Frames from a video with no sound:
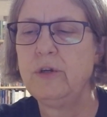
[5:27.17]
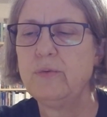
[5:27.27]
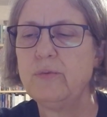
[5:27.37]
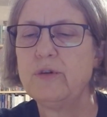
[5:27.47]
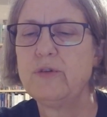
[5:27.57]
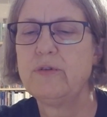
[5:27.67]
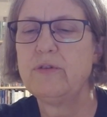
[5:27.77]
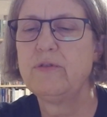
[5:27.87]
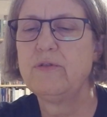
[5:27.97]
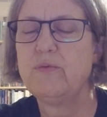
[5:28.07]
Wandering
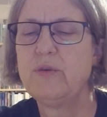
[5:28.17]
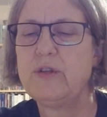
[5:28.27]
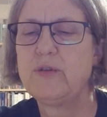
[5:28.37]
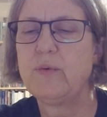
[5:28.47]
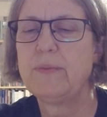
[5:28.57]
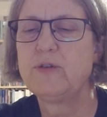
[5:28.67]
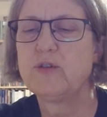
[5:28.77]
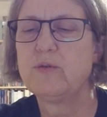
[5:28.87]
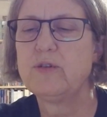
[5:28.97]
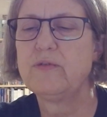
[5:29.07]
through the windswept
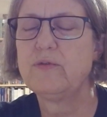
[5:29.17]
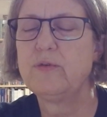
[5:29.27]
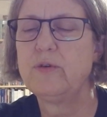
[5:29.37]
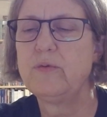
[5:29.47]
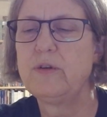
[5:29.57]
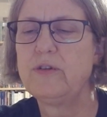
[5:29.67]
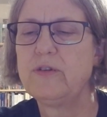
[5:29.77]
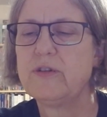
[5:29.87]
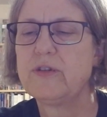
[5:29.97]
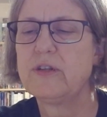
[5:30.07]
shores of Cornwall to
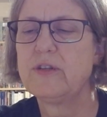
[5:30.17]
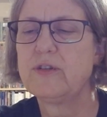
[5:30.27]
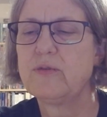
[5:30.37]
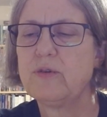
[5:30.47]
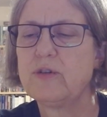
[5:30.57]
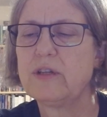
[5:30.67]
the sun-scorched